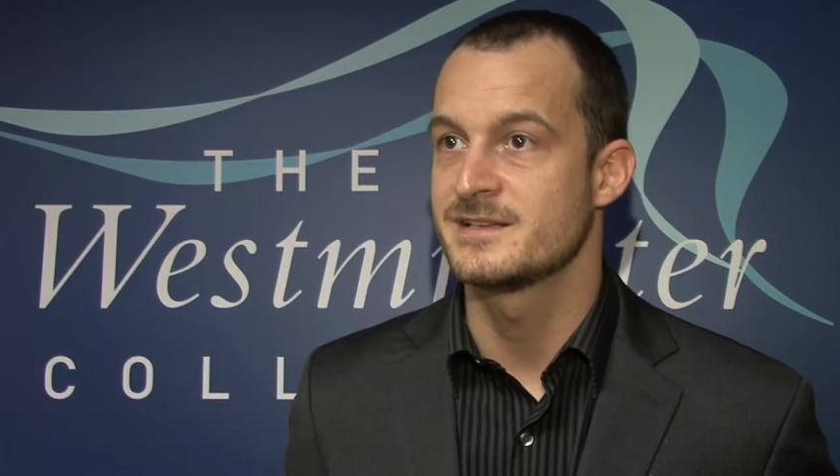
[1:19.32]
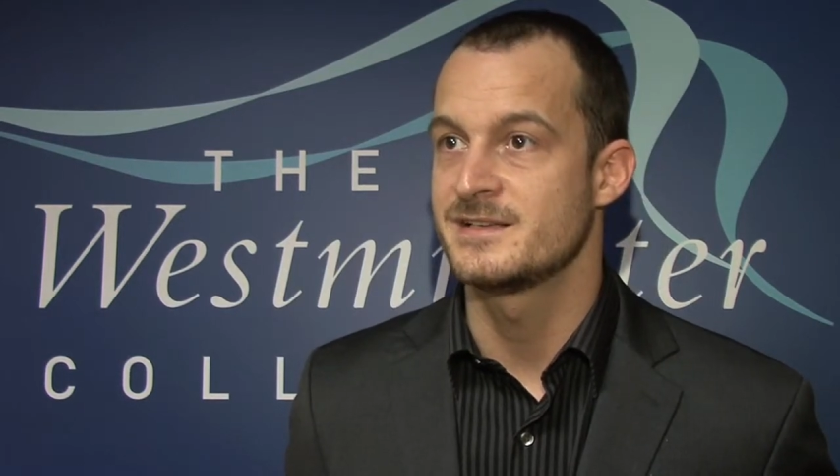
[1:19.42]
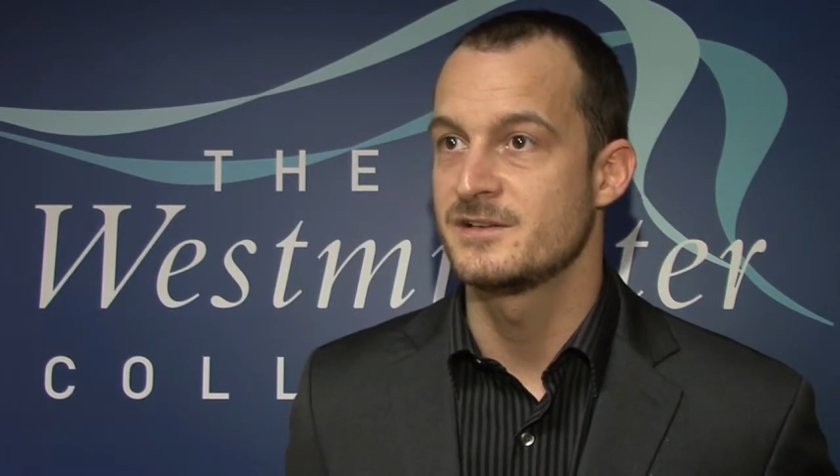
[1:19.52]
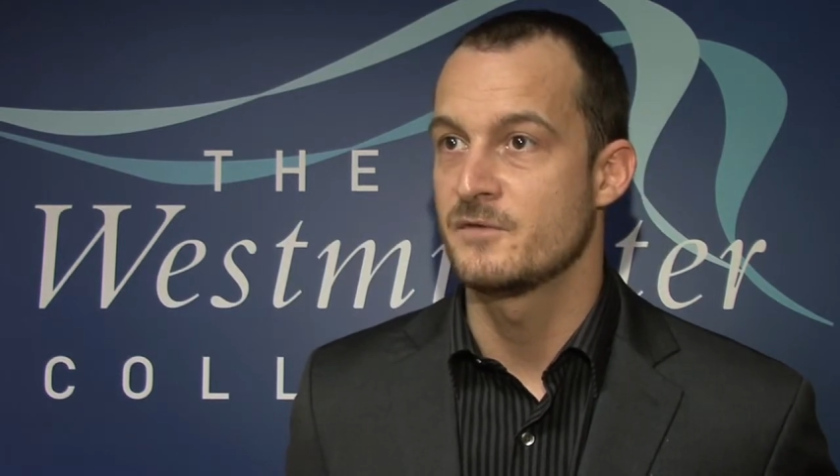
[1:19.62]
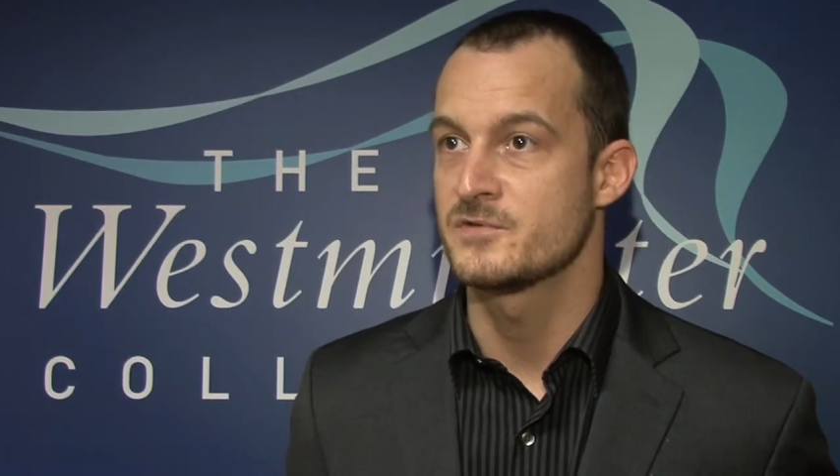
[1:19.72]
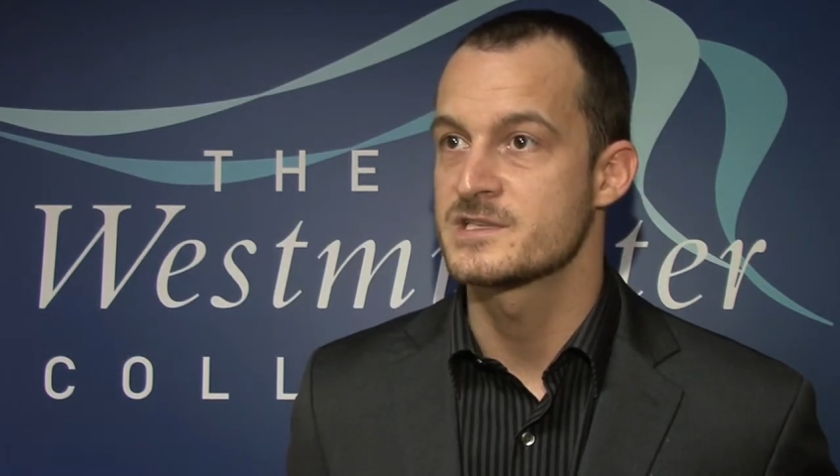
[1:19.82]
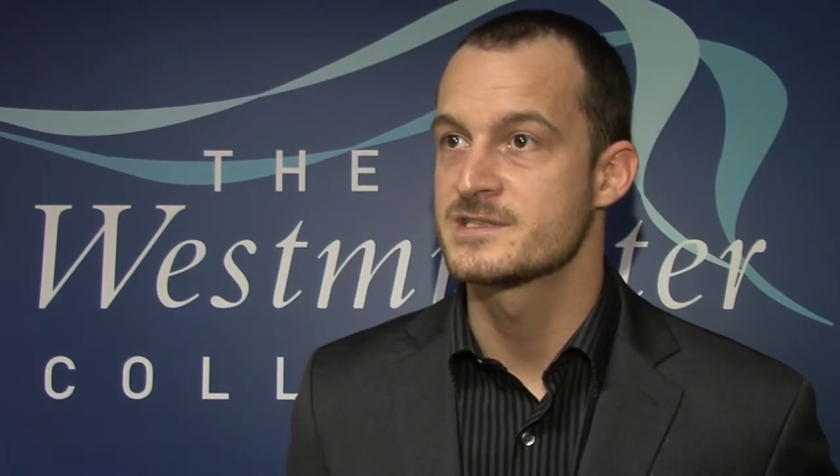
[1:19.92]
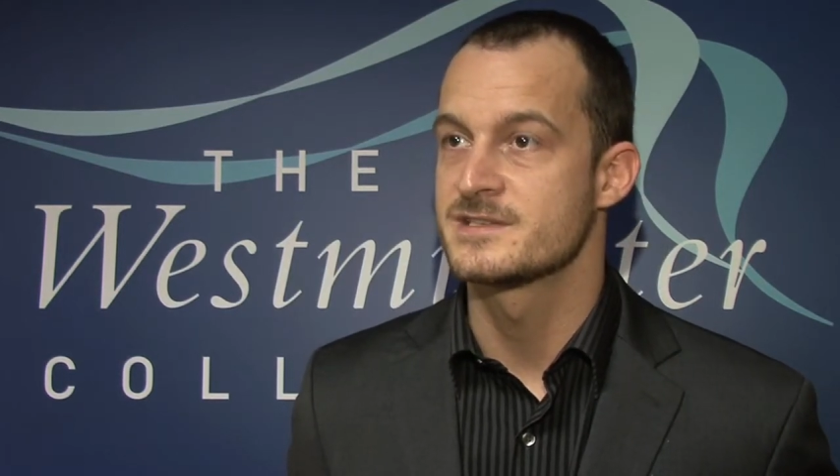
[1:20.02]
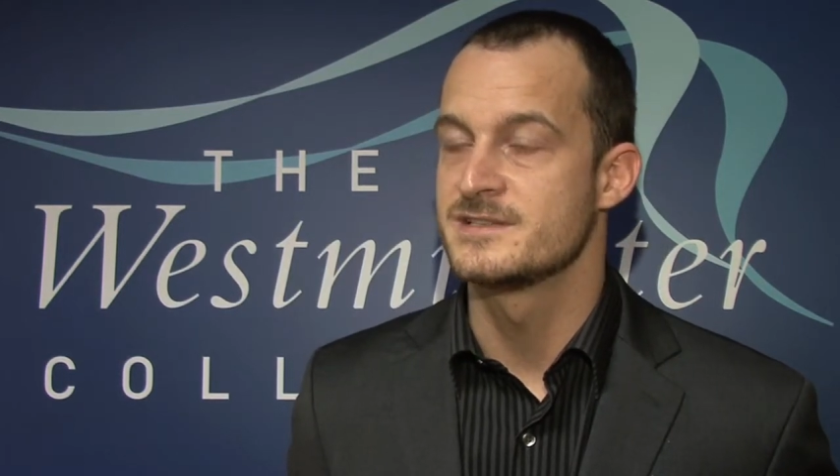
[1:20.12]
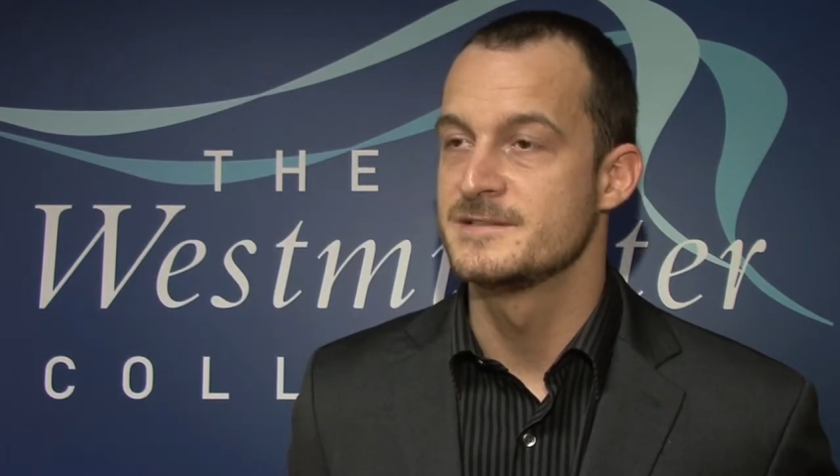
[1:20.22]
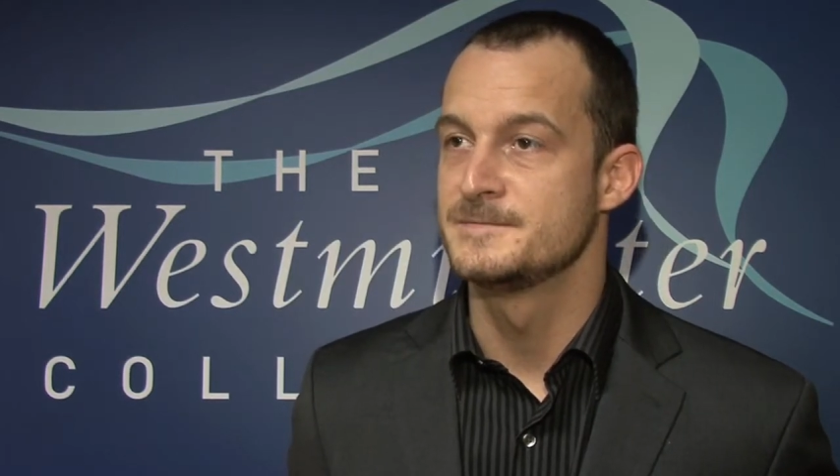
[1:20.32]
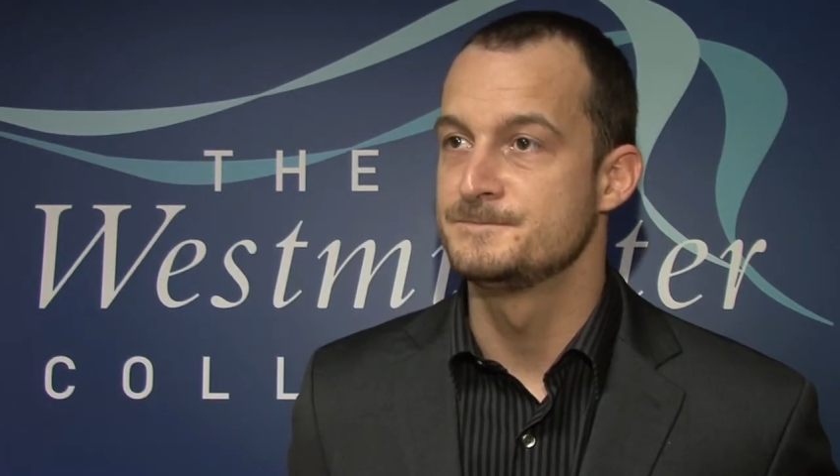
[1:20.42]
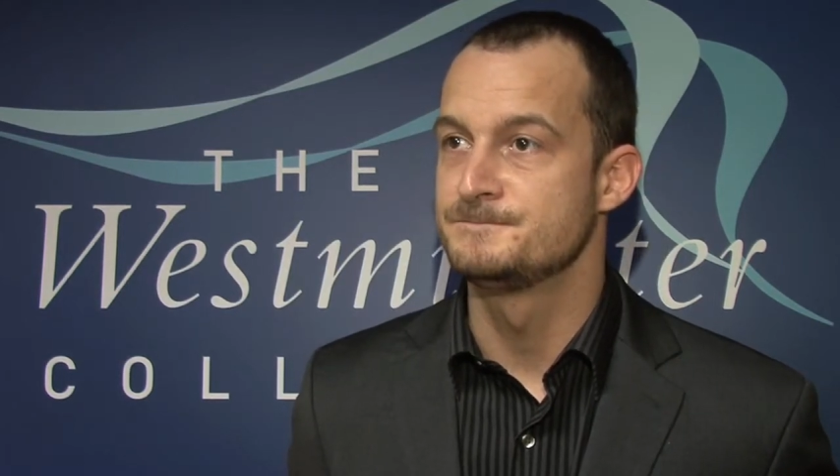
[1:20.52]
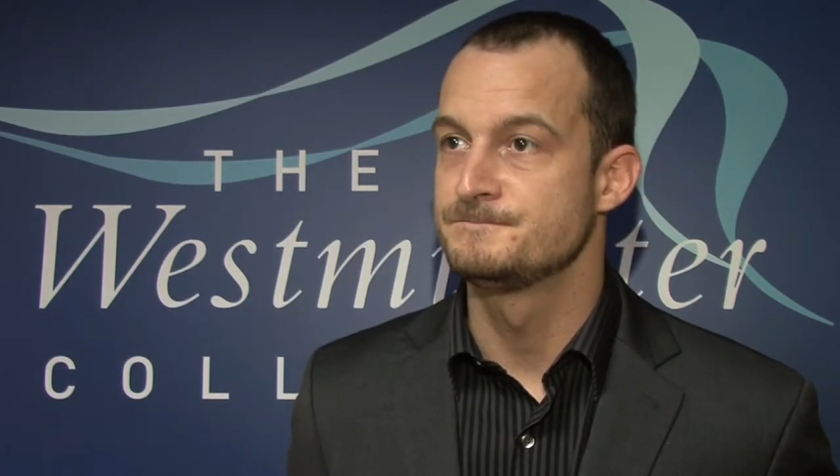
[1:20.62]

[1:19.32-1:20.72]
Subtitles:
Are there actually any things they can